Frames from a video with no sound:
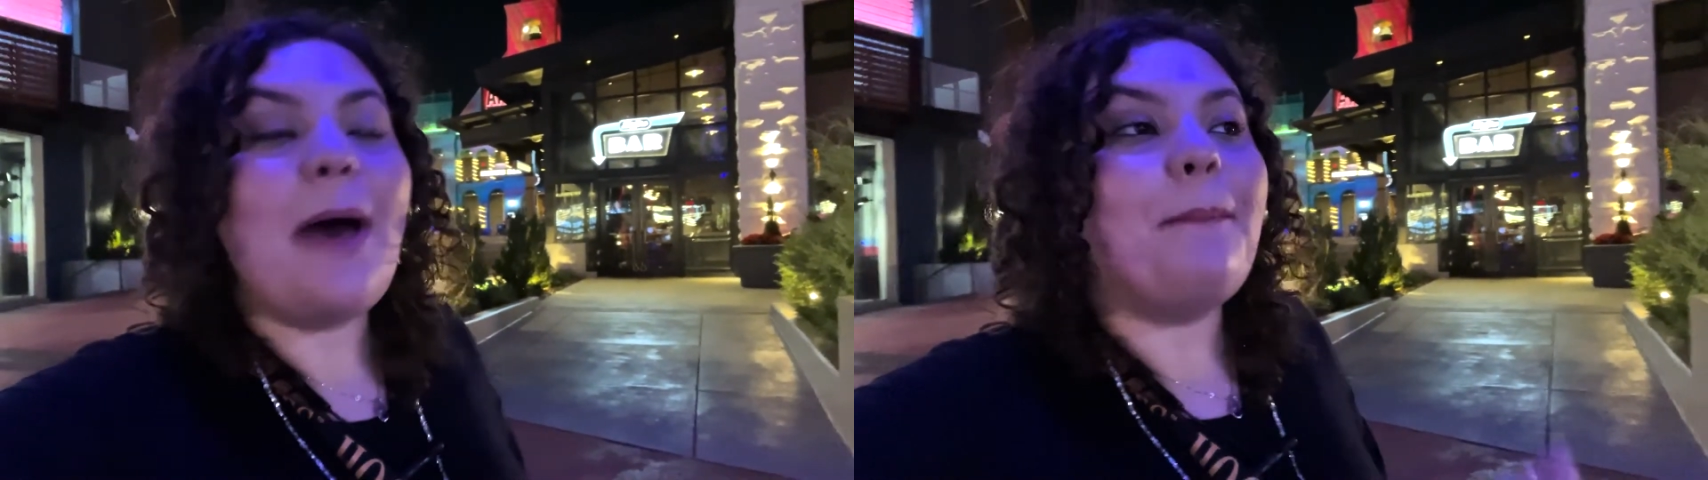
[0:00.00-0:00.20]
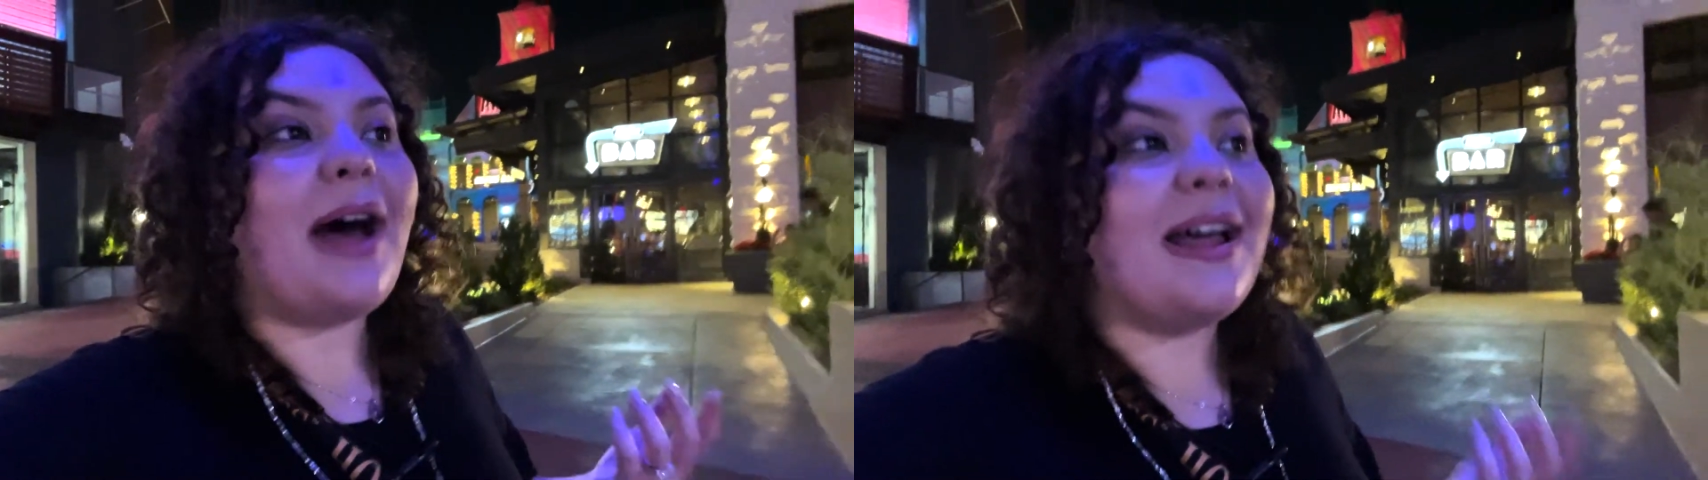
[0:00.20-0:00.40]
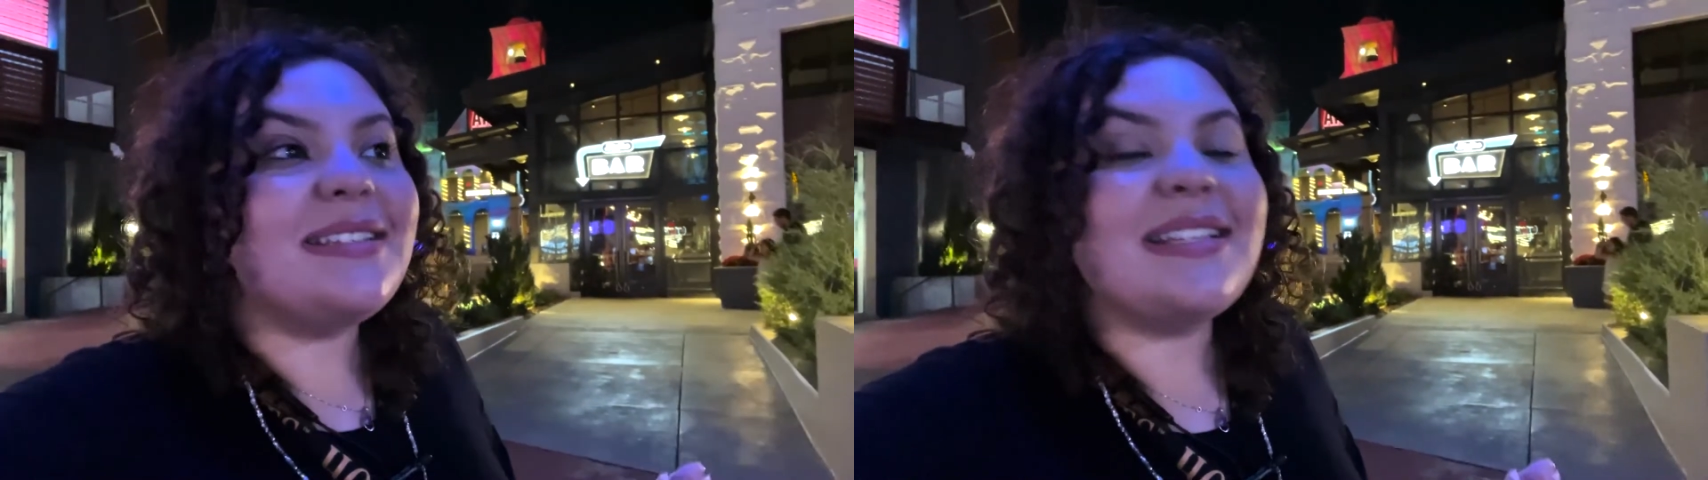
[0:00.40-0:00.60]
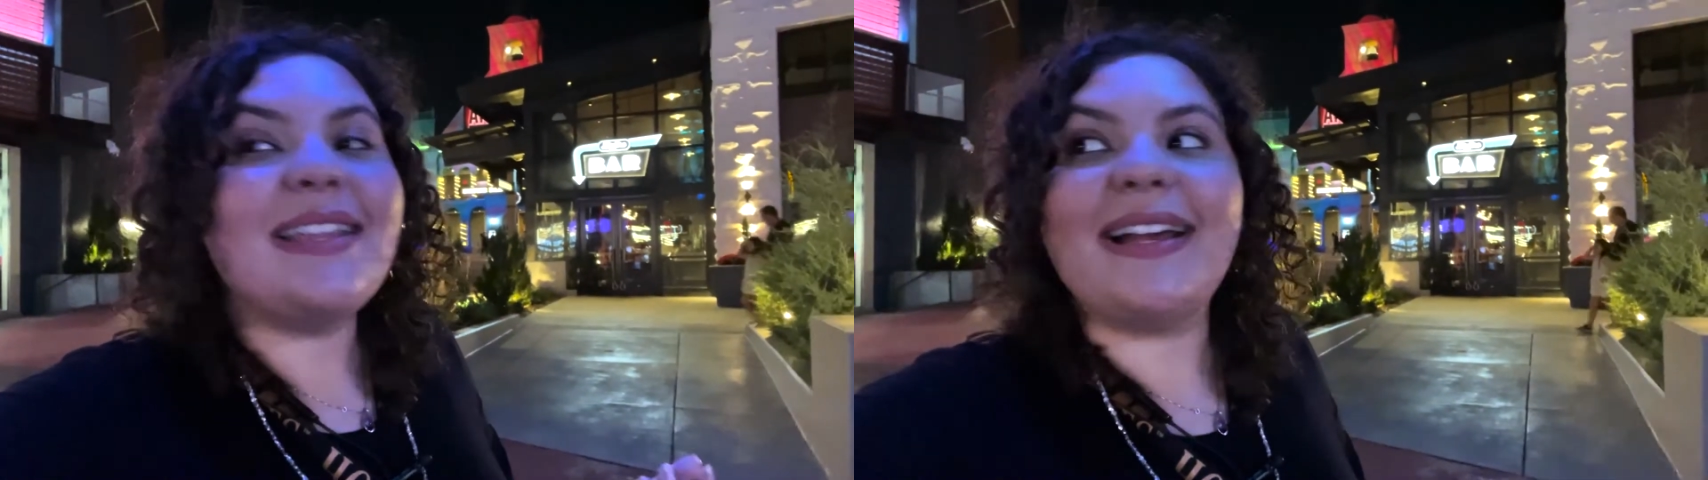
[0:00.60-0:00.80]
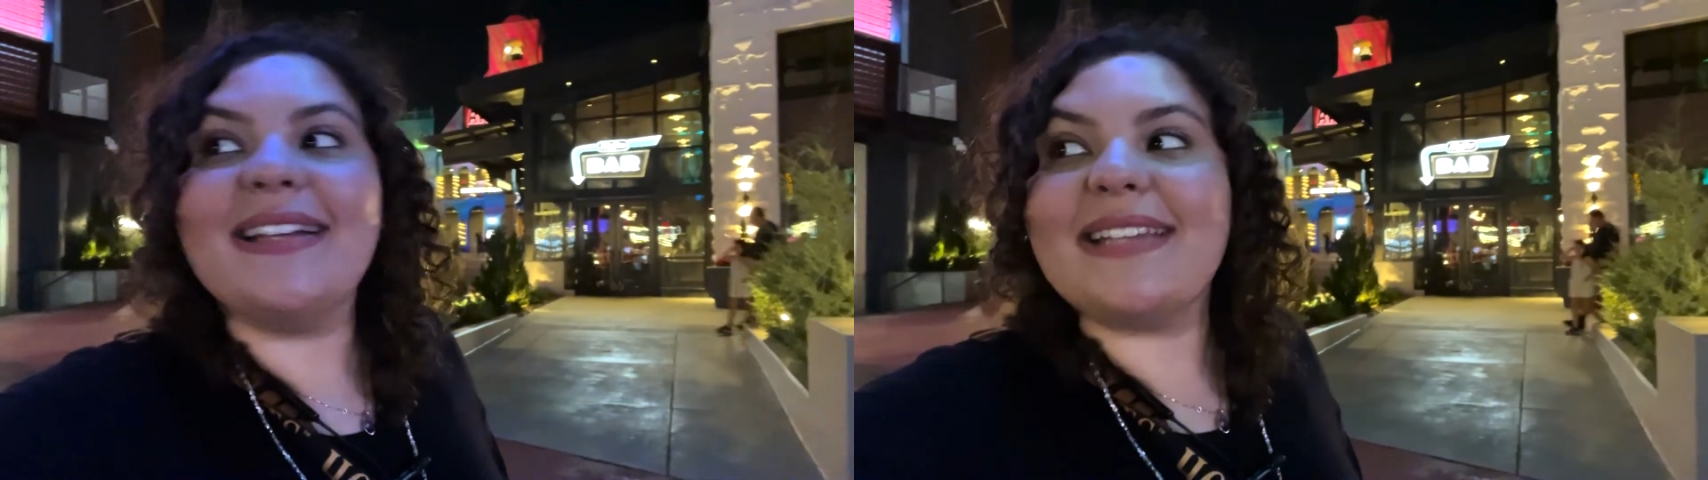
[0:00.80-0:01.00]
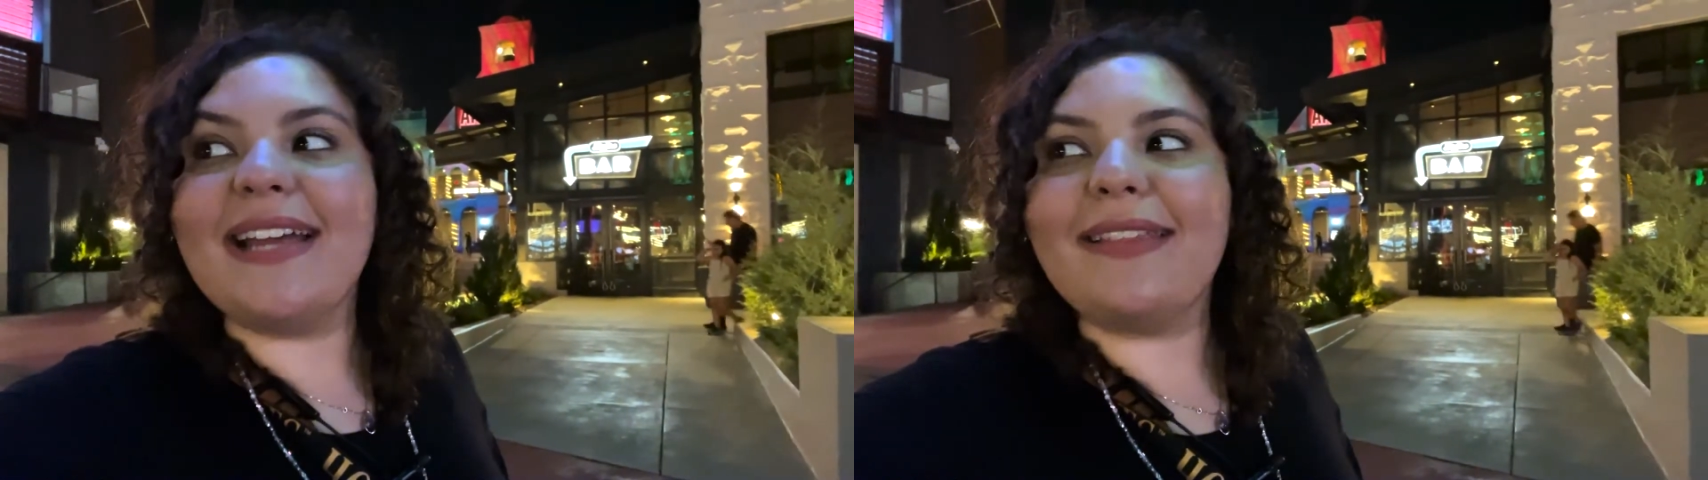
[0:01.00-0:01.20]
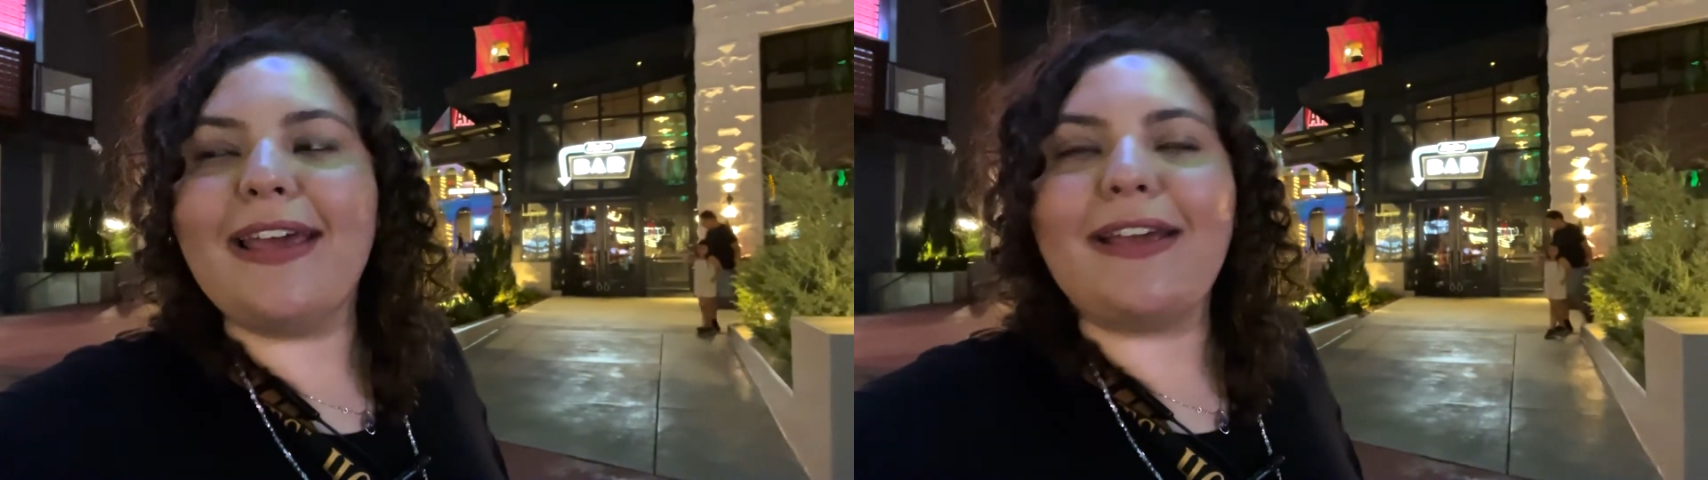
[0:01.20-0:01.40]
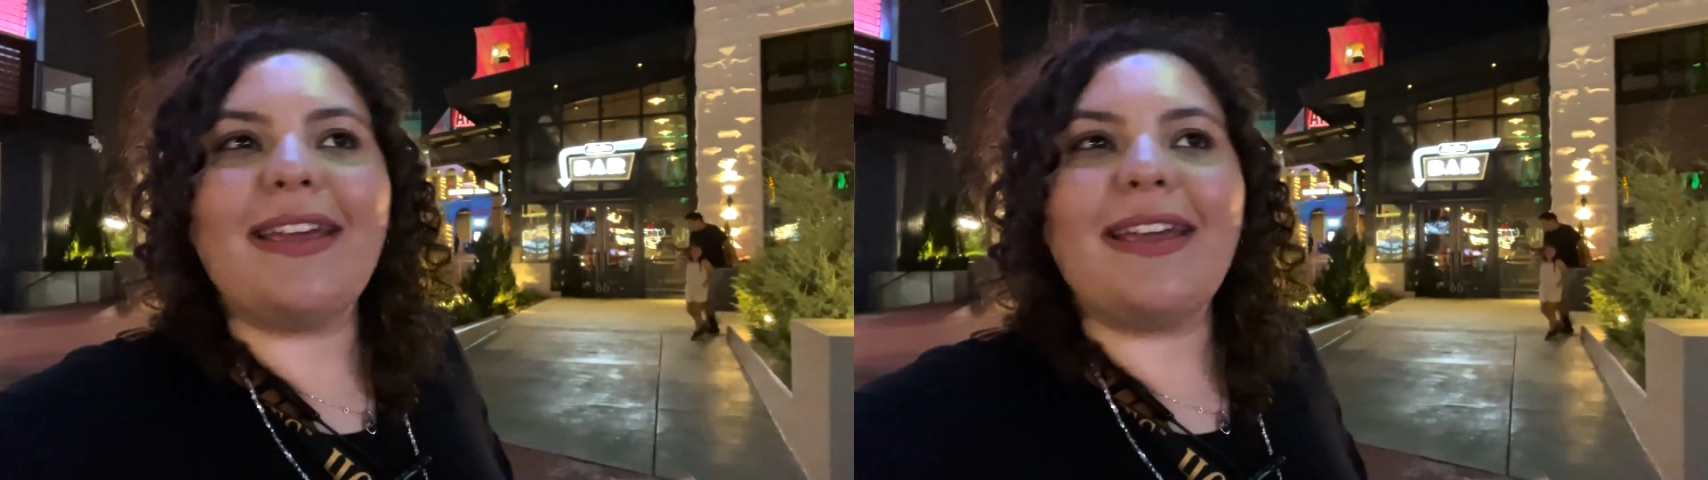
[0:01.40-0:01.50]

But honestly, like I said, like